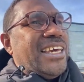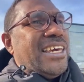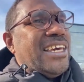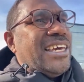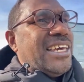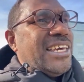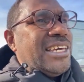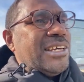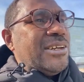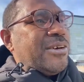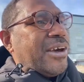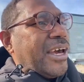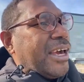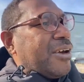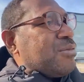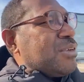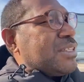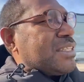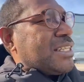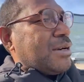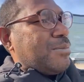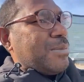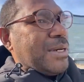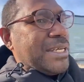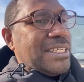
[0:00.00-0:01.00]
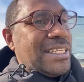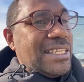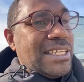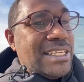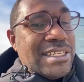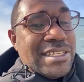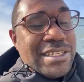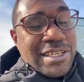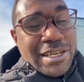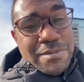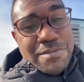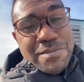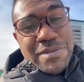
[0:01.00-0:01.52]
Every time I see
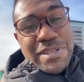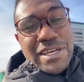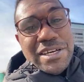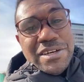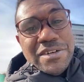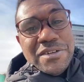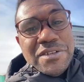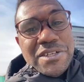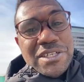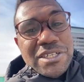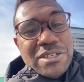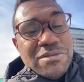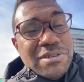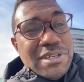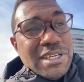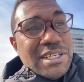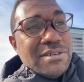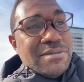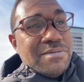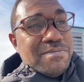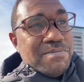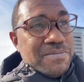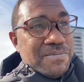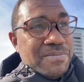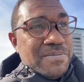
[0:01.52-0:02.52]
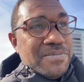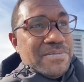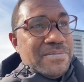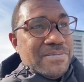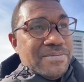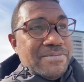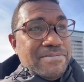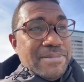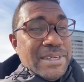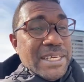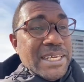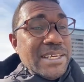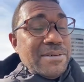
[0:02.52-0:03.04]
something on the street,
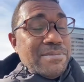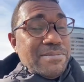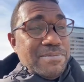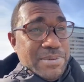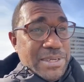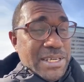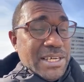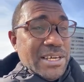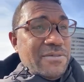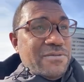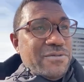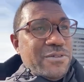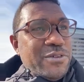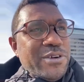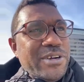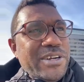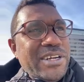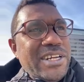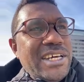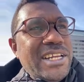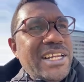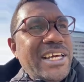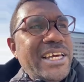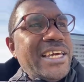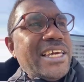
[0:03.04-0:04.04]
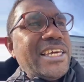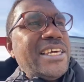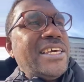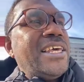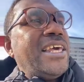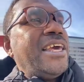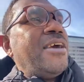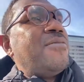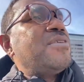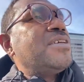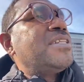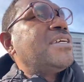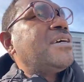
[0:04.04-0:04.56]
me being a foreigner, like
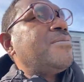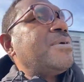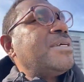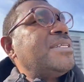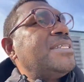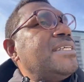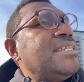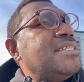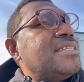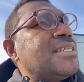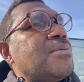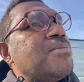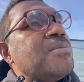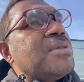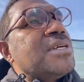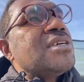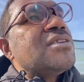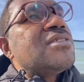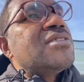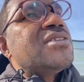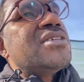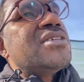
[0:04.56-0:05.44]
every time I see something on the